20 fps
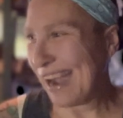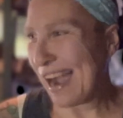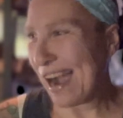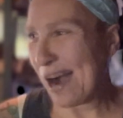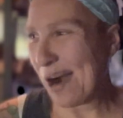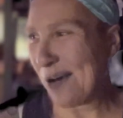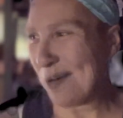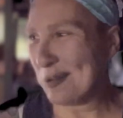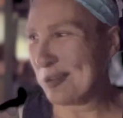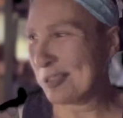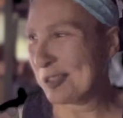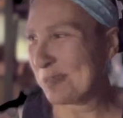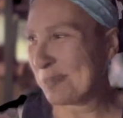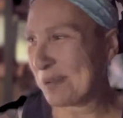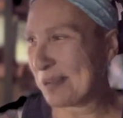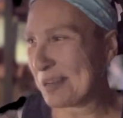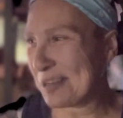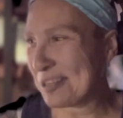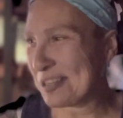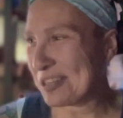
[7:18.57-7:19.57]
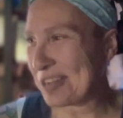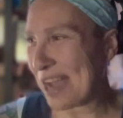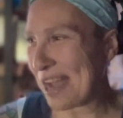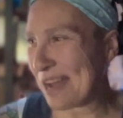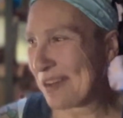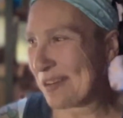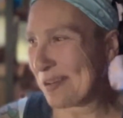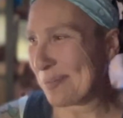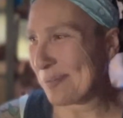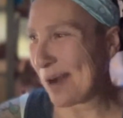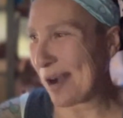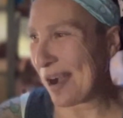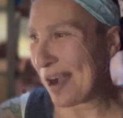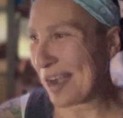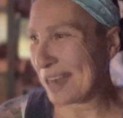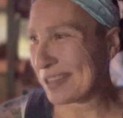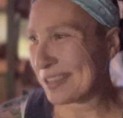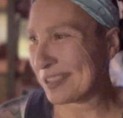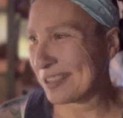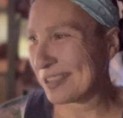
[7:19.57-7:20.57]
I always been a
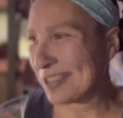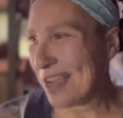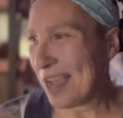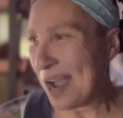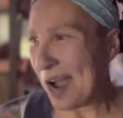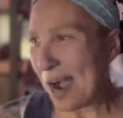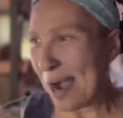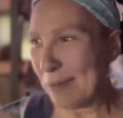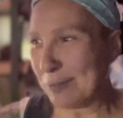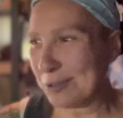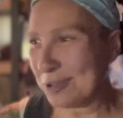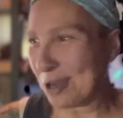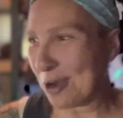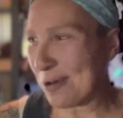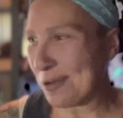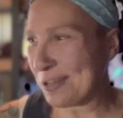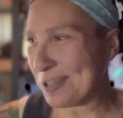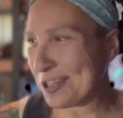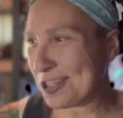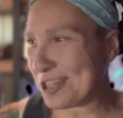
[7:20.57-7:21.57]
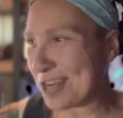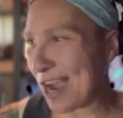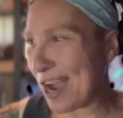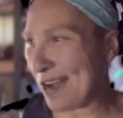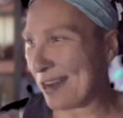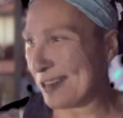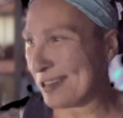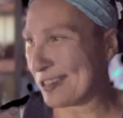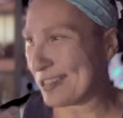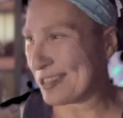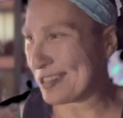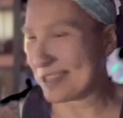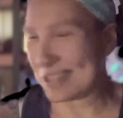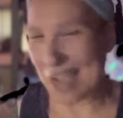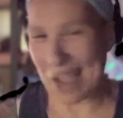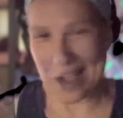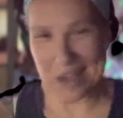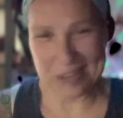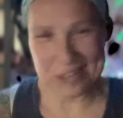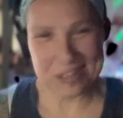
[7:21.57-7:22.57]
chatterbox. I'm so
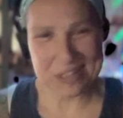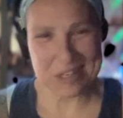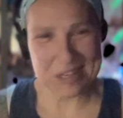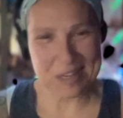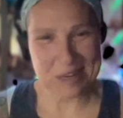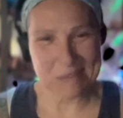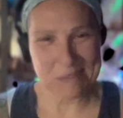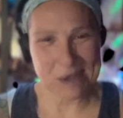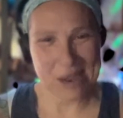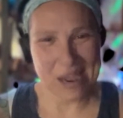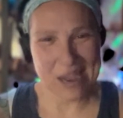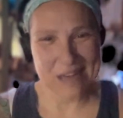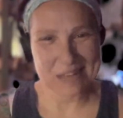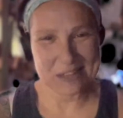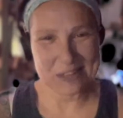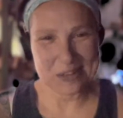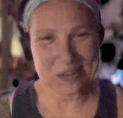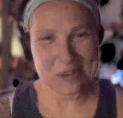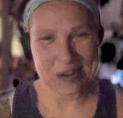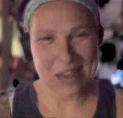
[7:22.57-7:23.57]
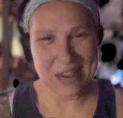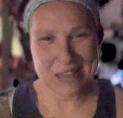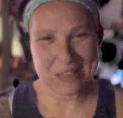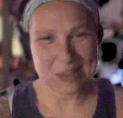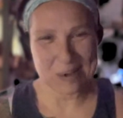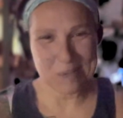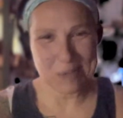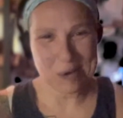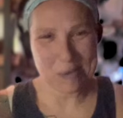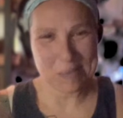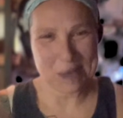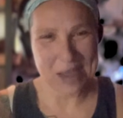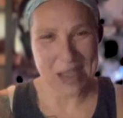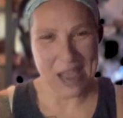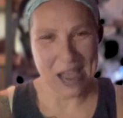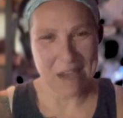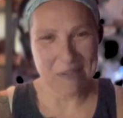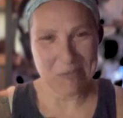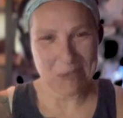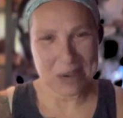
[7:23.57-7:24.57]
nostalgic, man. 2 days, I'm going to be
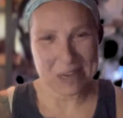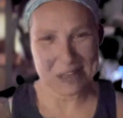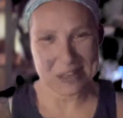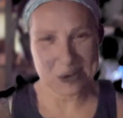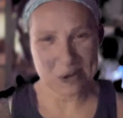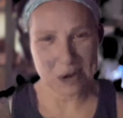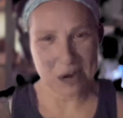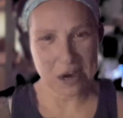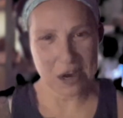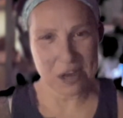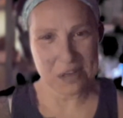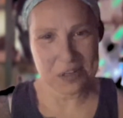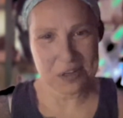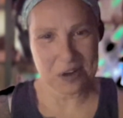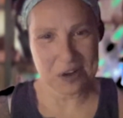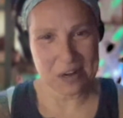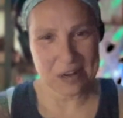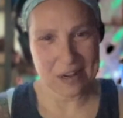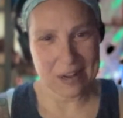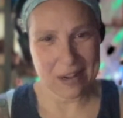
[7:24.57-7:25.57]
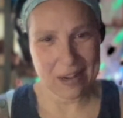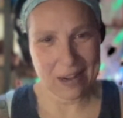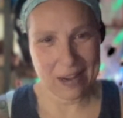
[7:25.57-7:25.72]
halfway to 100.